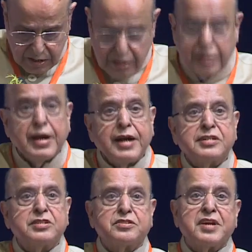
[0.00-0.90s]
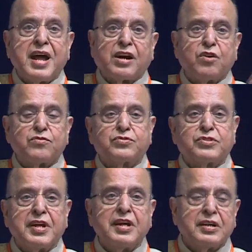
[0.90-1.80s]
He had this knack of
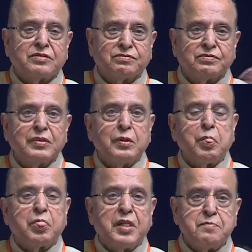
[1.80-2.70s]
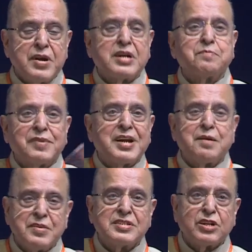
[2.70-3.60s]
seeing the multiple
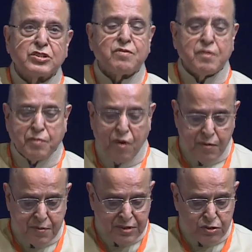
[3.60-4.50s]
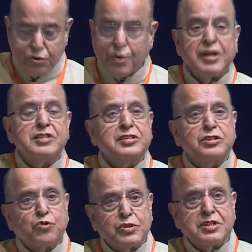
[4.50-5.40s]
dimensions of a problem. He used to raise
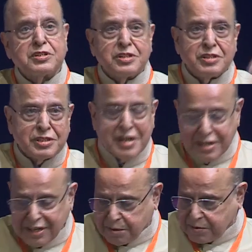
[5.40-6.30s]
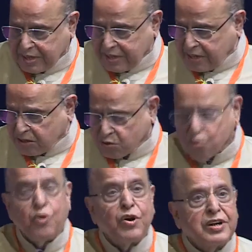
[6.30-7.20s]
these questions in the standing committee and
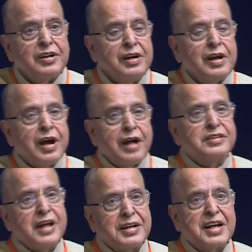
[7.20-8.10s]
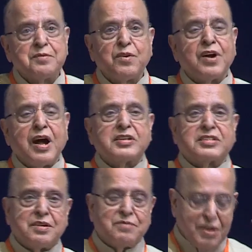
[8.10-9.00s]
so on. At that time
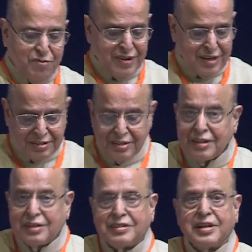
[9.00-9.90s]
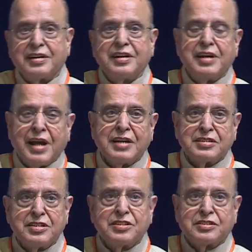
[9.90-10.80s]
itself, I felt that he has
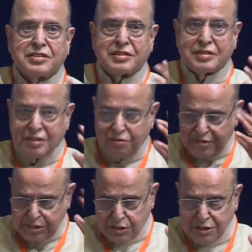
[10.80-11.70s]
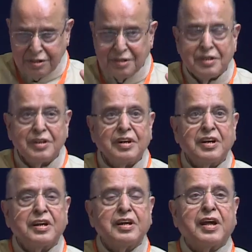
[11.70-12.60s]
this vision.
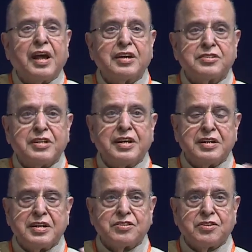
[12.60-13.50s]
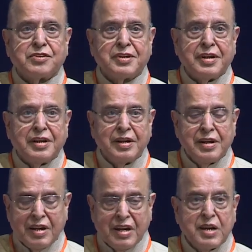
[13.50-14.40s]
He has the necessary
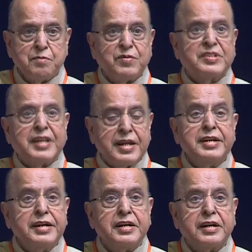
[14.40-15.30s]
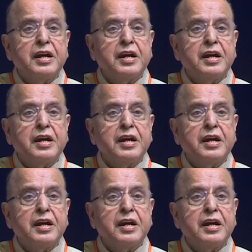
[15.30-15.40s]
grip with any